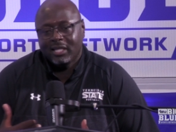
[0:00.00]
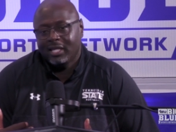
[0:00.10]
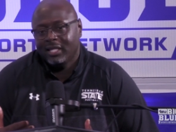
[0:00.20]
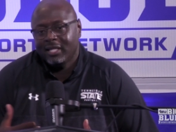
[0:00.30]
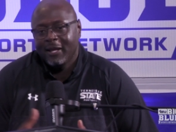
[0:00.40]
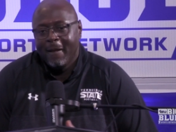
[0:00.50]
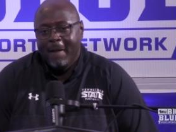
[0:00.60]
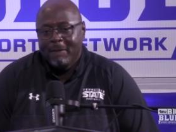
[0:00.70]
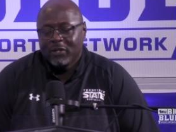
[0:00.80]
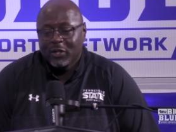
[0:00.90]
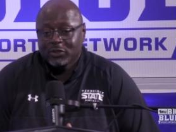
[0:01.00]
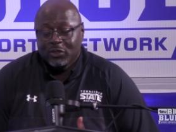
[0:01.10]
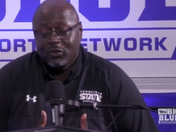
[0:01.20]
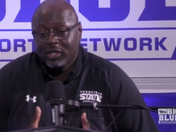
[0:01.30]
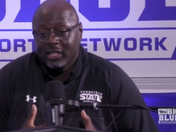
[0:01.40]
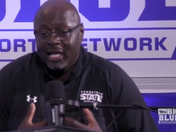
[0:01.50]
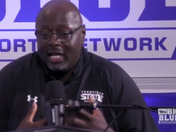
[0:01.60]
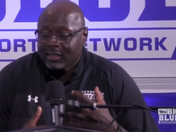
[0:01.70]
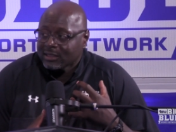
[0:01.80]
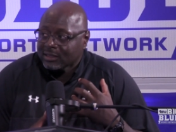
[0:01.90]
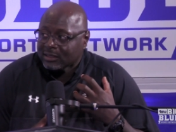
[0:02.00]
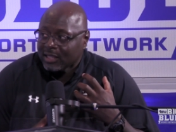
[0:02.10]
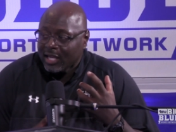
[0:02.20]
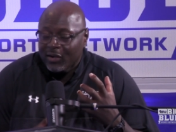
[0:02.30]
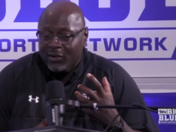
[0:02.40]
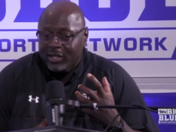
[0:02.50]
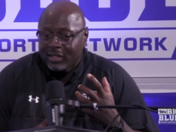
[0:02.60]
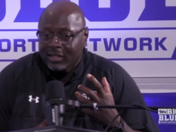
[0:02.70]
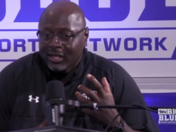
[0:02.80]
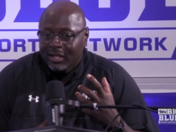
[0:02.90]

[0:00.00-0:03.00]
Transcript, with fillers: And, you know, so you're really kind of just hearing,